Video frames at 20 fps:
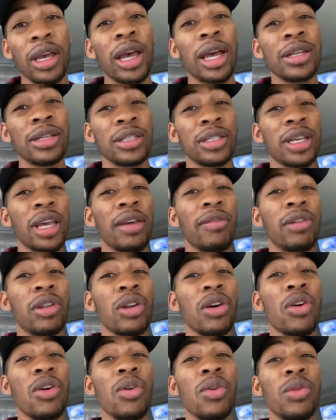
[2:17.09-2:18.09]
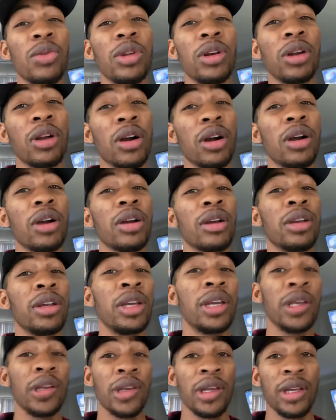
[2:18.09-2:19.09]
I just haven't owned a car
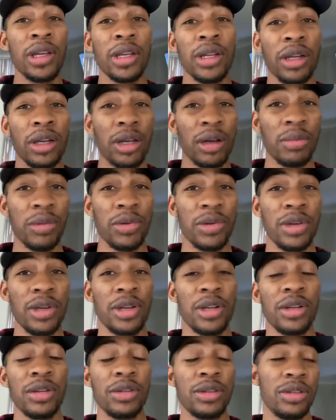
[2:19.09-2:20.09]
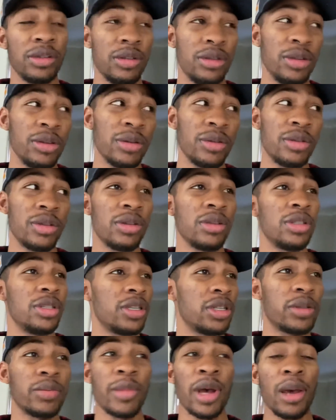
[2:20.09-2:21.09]
in a couple of years due to
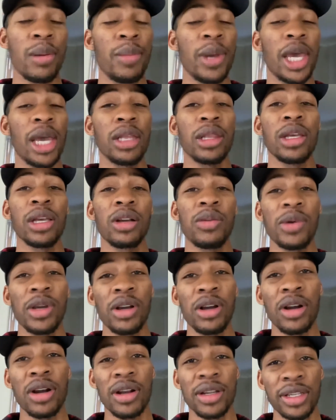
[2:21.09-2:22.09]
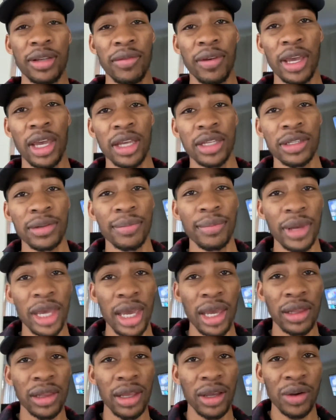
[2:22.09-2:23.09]
just my bad luck with cars. I've had some
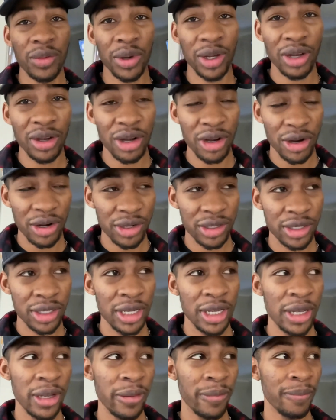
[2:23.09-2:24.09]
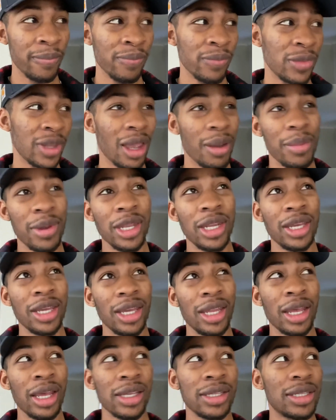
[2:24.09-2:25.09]
bad luck with cars. I've been hit
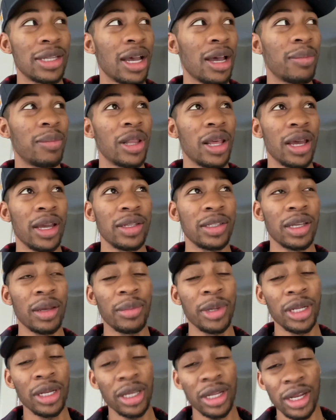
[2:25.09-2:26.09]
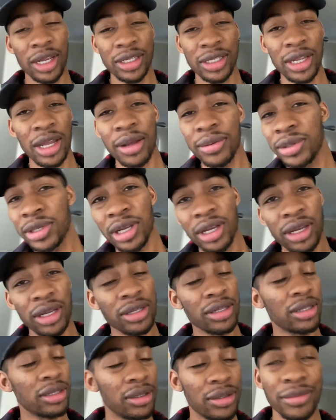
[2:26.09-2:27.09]
at stoplights. I've been hit at stop
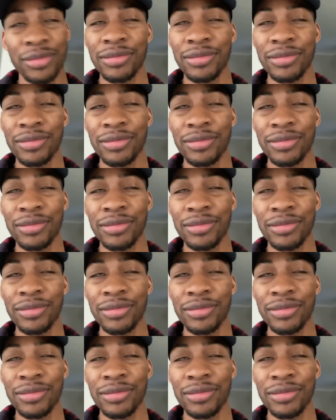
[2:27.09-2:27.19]
signs.